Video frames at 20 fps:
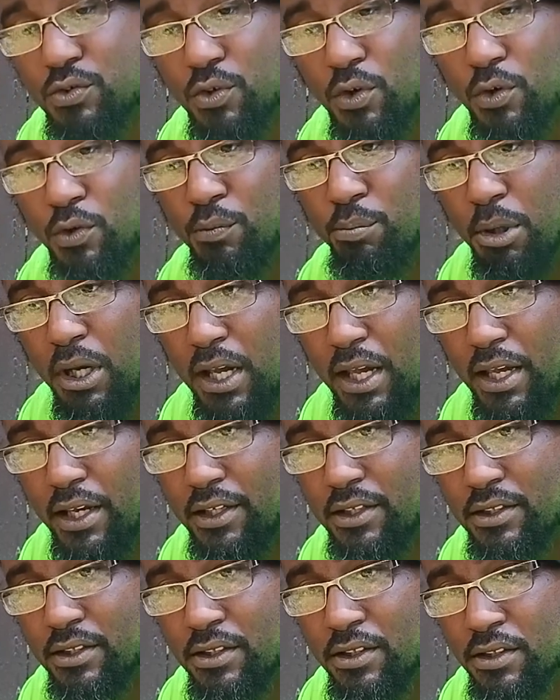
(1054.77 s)
grow back.
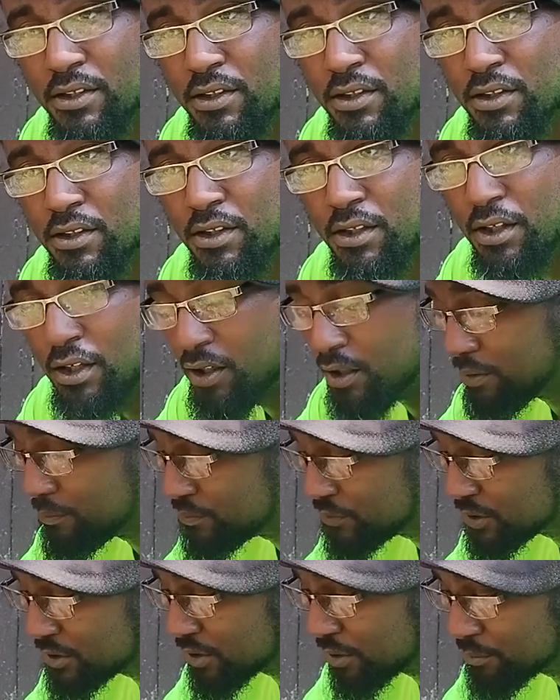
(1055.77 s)

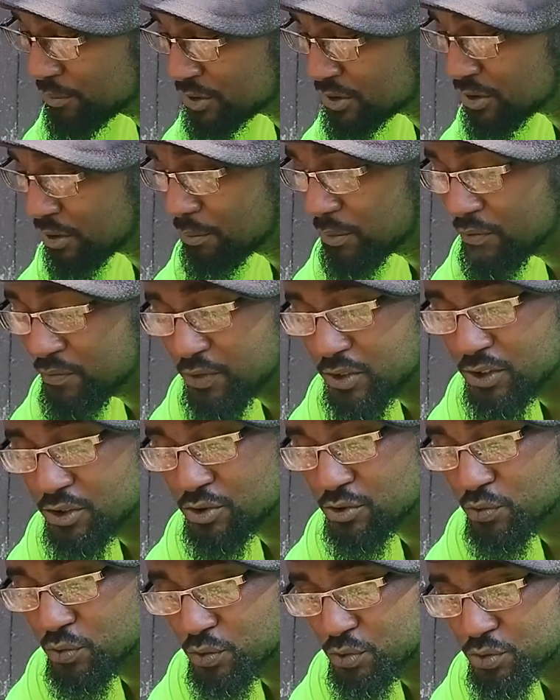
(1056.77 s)
Some of
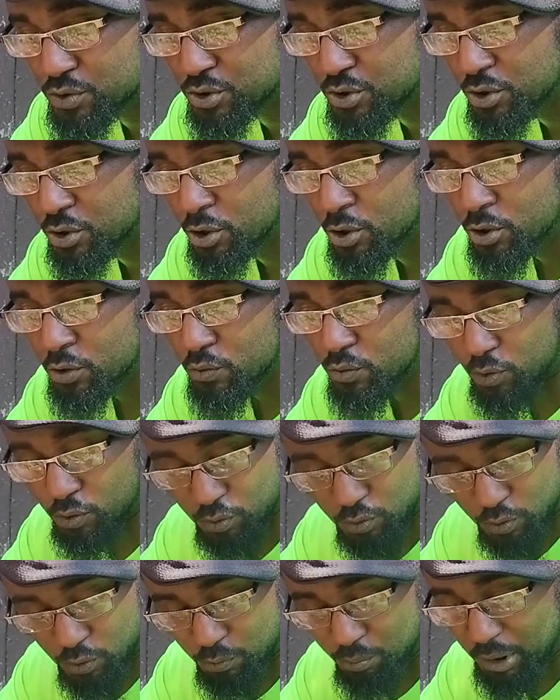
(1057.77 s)
these roots will
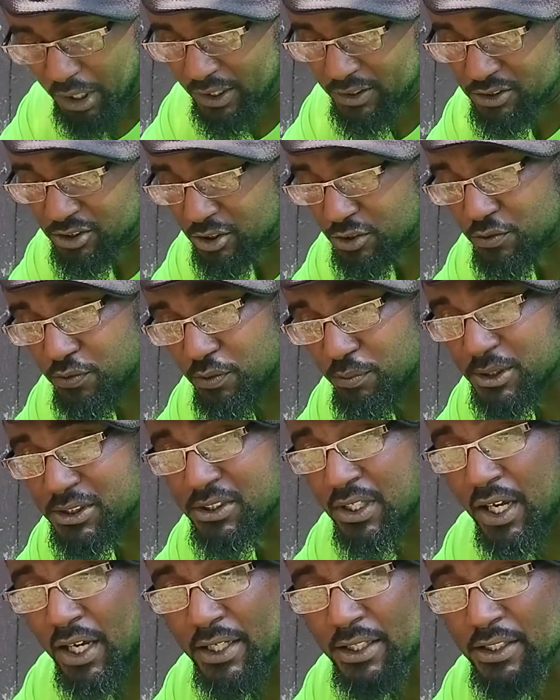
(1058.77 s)
grow back just from a
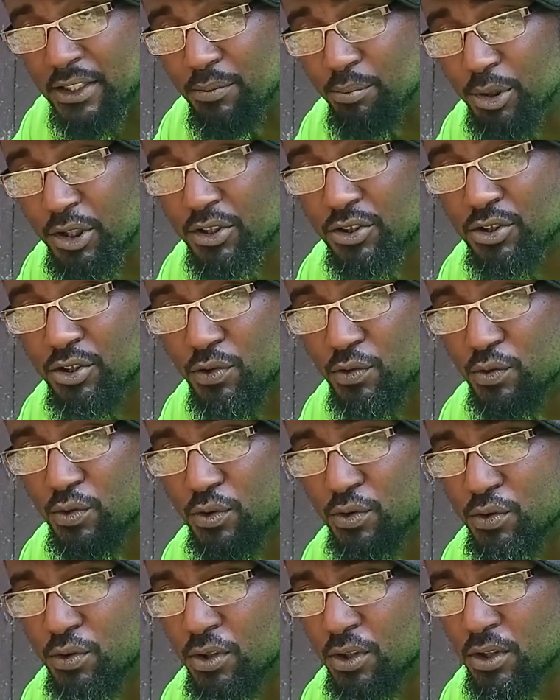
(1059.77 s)
tiny piece of
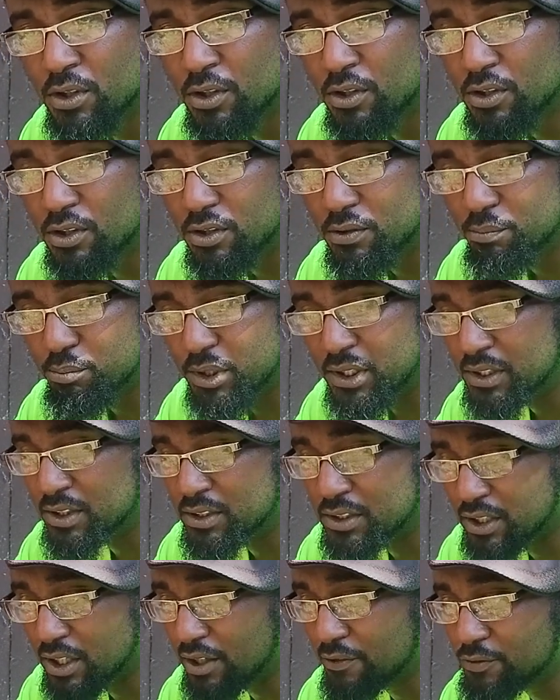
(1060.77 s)
root
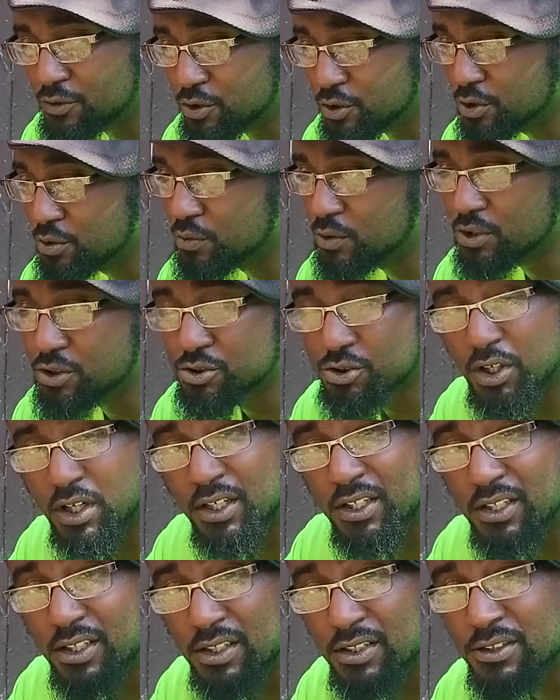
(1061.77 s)
being left. So you want to try
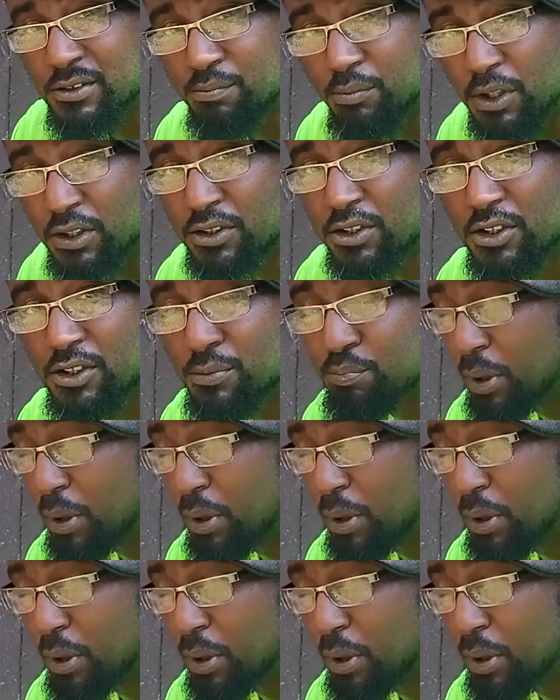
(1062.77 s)
to get as much as